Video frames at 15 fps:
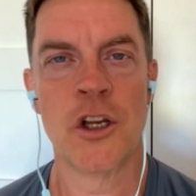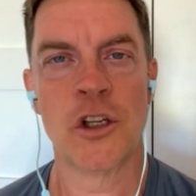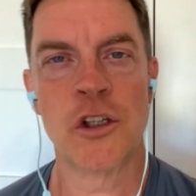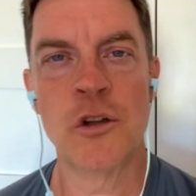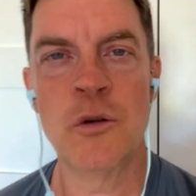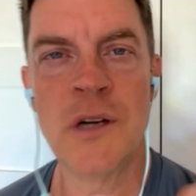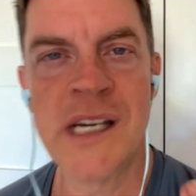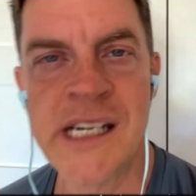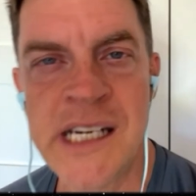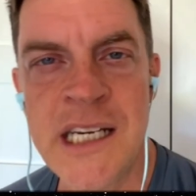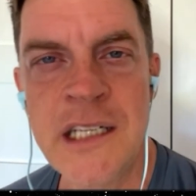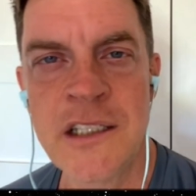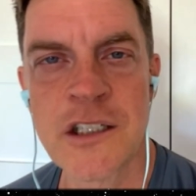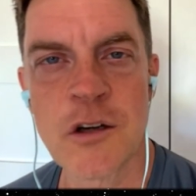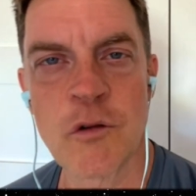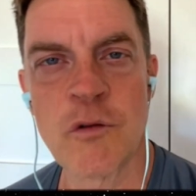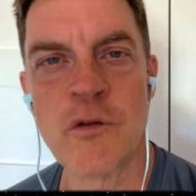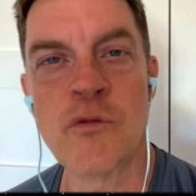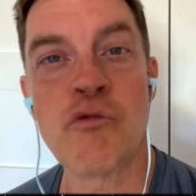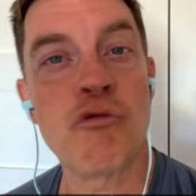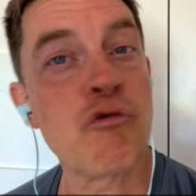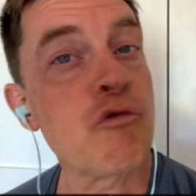you need to
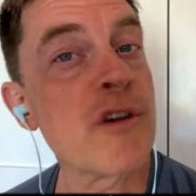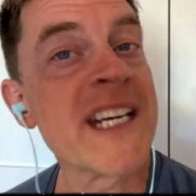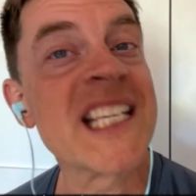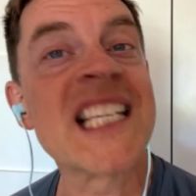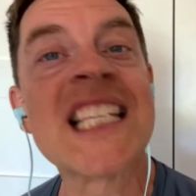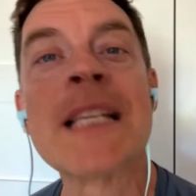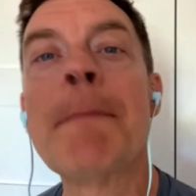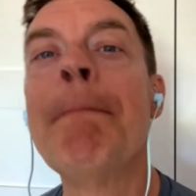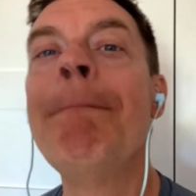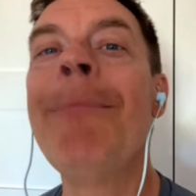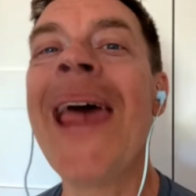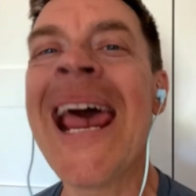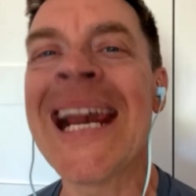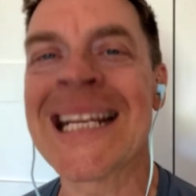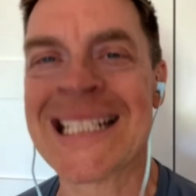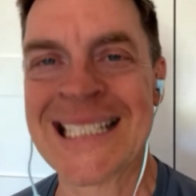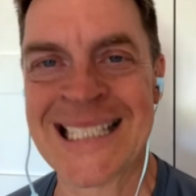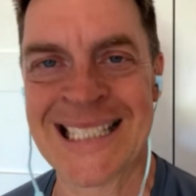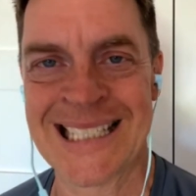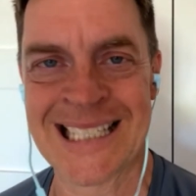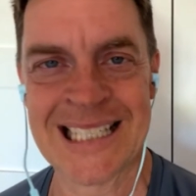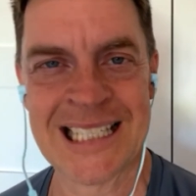
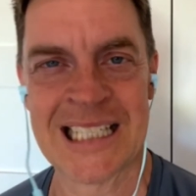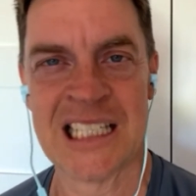respect